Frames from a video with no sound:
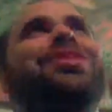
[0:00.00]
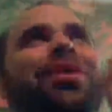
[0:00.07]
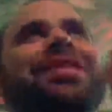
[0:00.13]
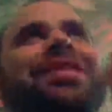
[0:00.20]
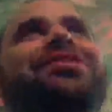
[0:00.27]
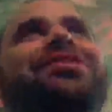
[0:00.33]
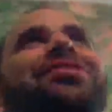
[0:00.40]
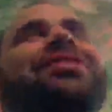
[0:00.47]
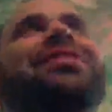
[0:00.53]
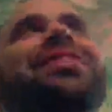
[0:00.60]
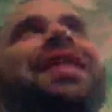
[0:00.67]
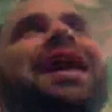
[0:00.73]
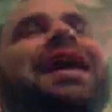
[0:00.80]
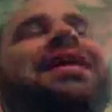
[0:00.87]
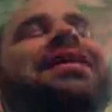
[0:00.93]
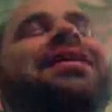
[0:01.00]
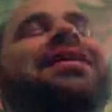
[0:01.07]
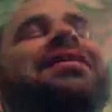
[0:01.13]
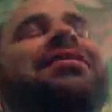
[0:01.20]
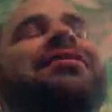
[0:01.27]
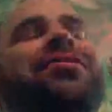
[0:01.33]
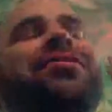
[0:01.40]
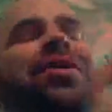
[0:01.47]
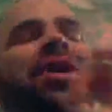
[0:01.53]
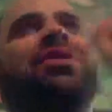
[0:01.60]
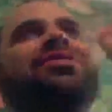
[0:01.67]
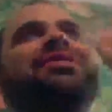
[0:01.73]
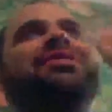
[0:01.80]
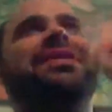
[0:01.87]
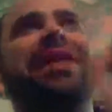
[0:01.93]
the point that
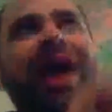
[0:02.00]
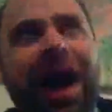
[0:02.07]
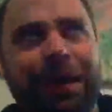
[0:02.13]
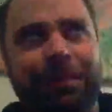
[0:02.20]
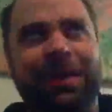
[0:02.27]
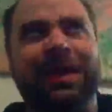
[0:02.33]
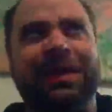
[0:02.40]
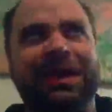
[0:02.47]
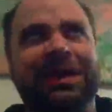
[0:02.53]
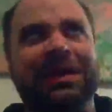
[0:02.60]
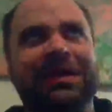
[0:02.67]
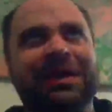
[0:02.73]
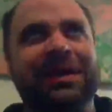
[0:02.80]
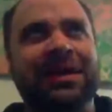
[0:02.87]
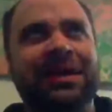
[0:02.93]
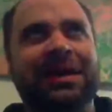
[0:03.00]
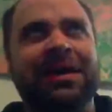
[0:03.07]
Foucault is not making,